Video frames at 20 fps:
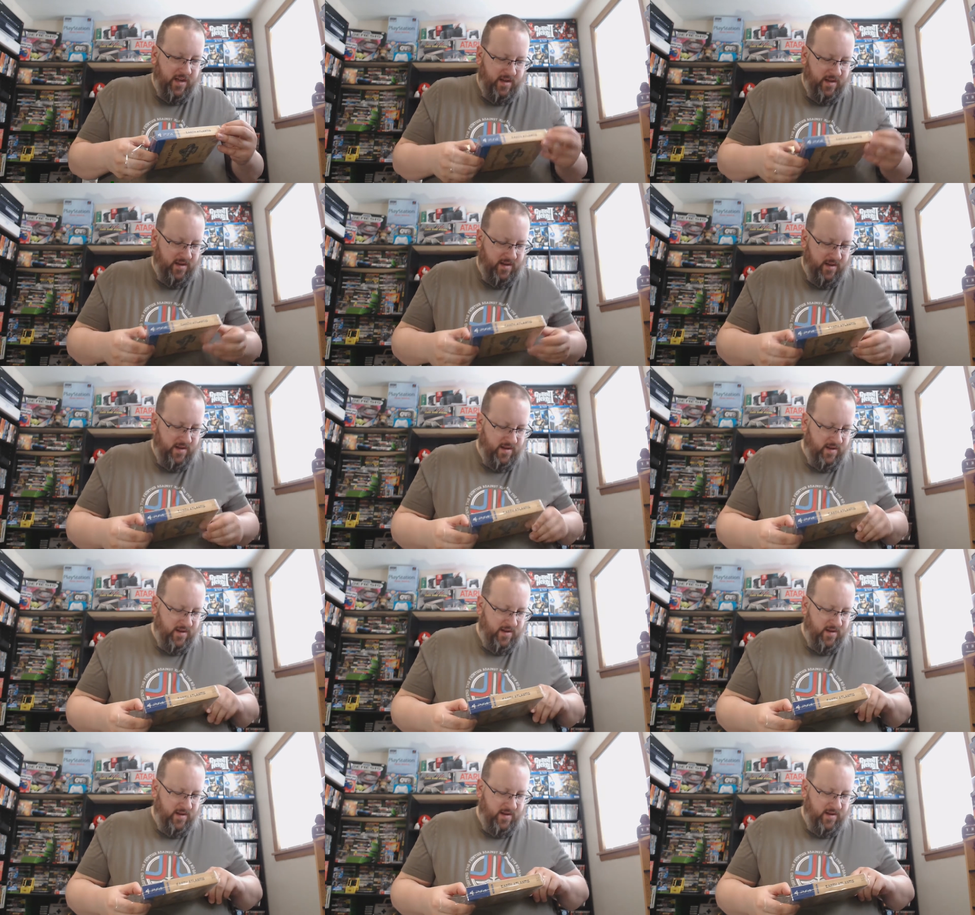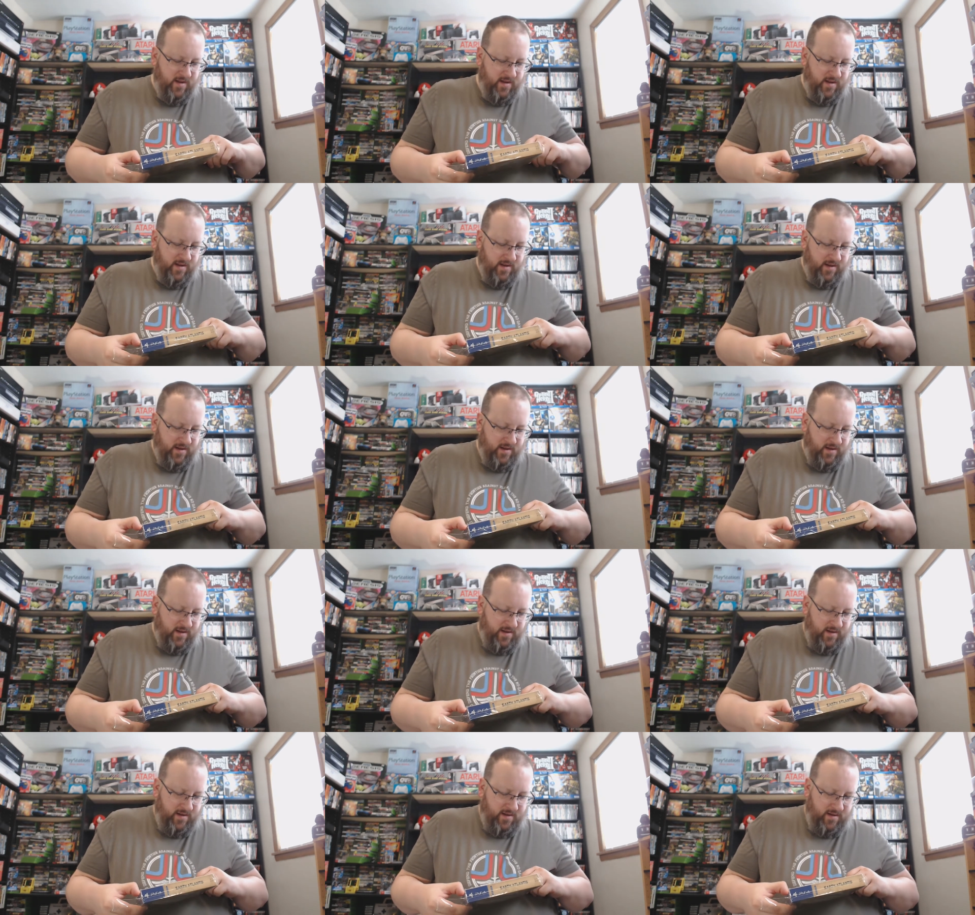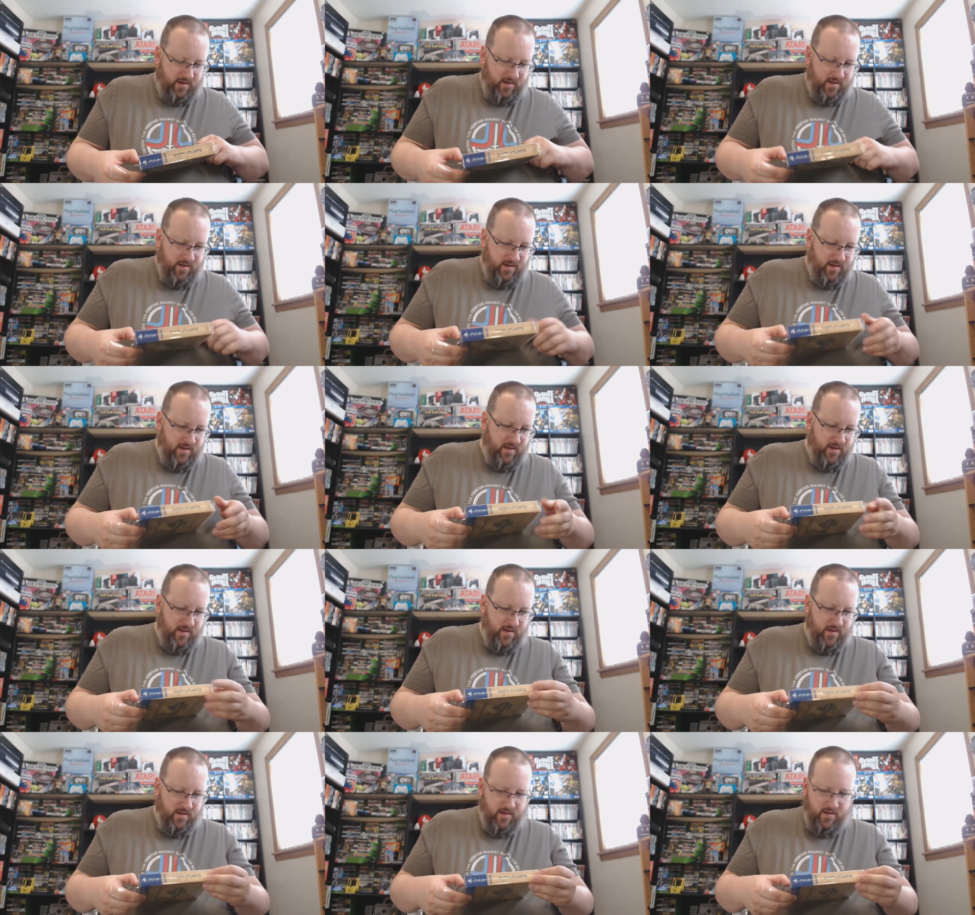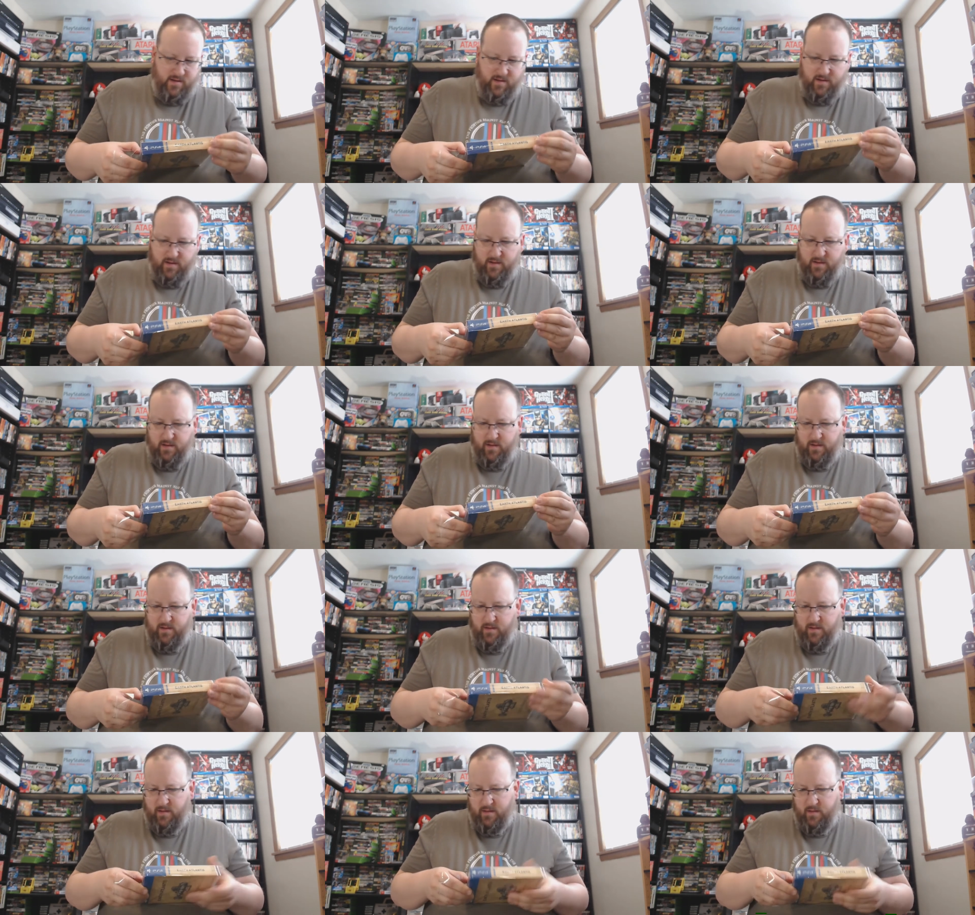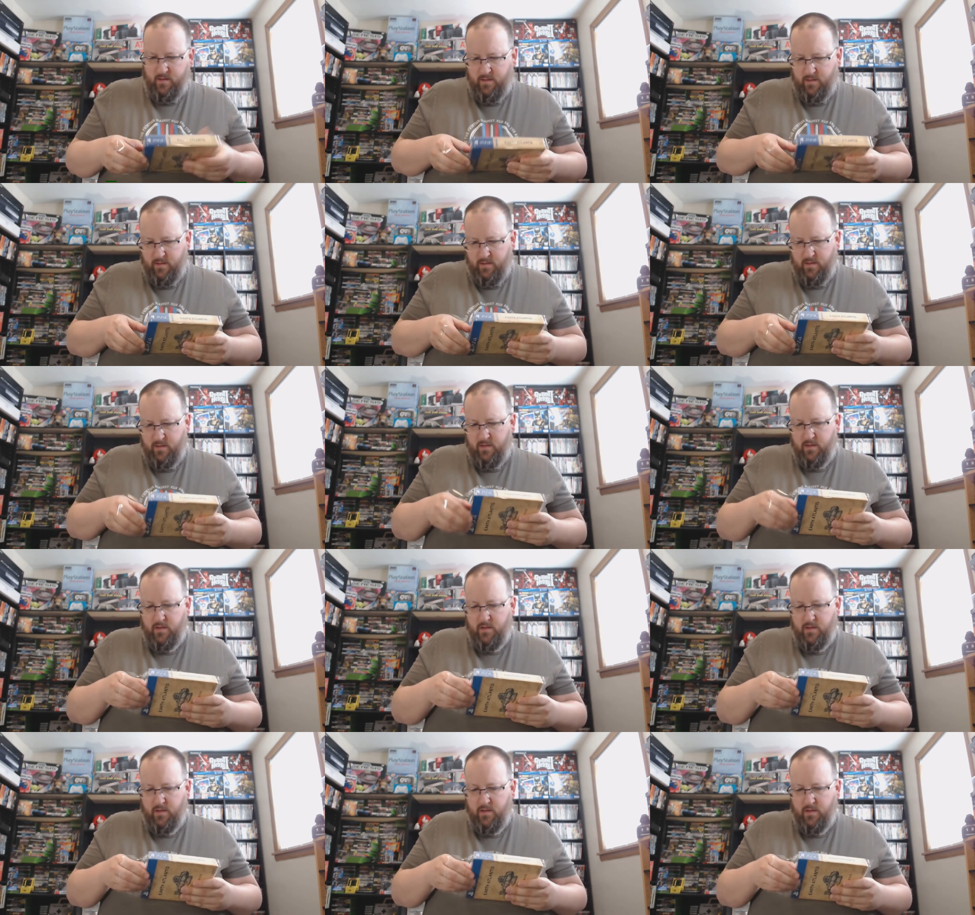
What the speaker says: Nobody speaks.